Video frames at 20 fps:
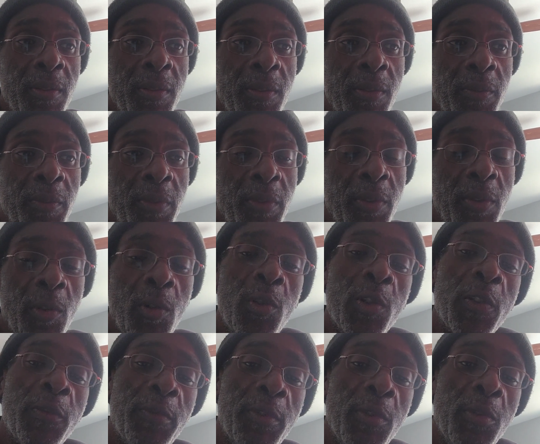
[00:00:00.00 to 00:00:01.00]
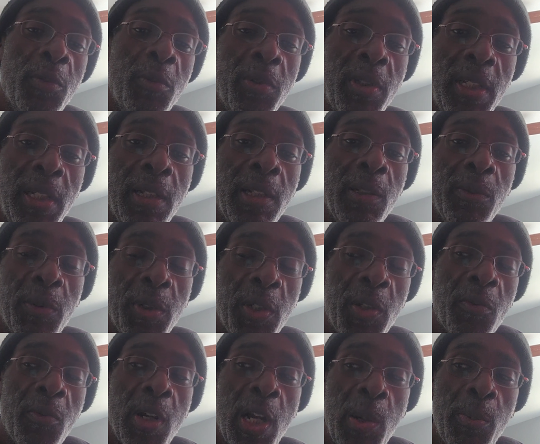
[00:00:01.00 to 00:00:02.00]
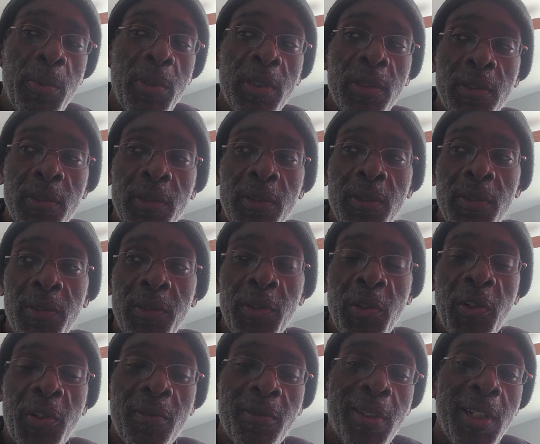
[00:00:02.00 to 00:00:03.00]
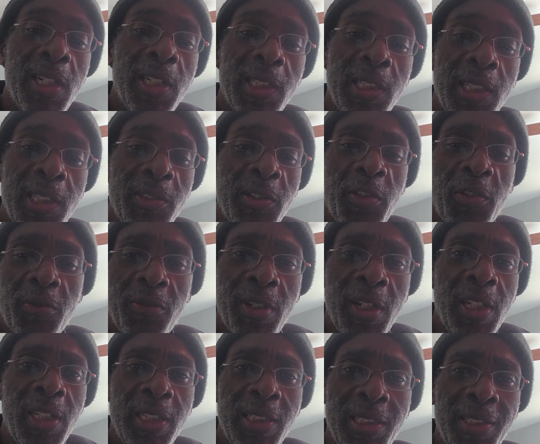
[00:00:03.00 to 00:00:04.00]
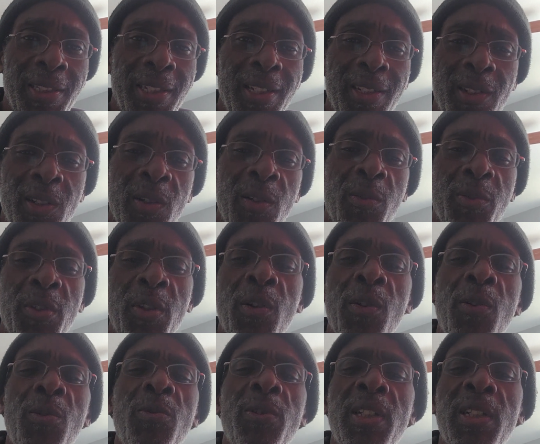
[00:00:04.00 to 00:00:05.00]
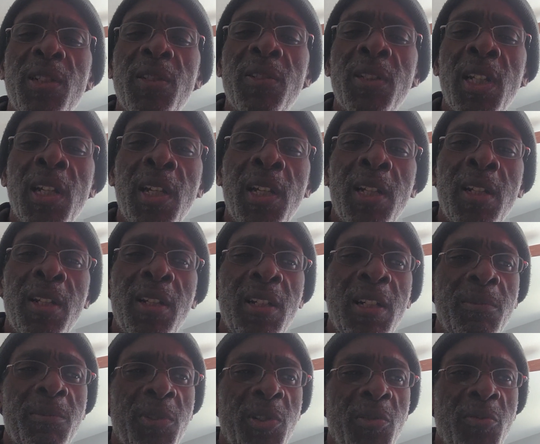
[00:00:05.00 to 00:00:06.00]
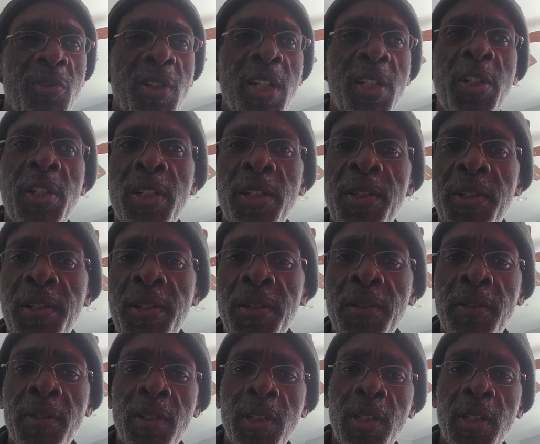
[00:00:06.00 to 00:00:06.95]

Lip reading: for those of you who are dealing with trauma, you're struggling to let go, you're holding grudges,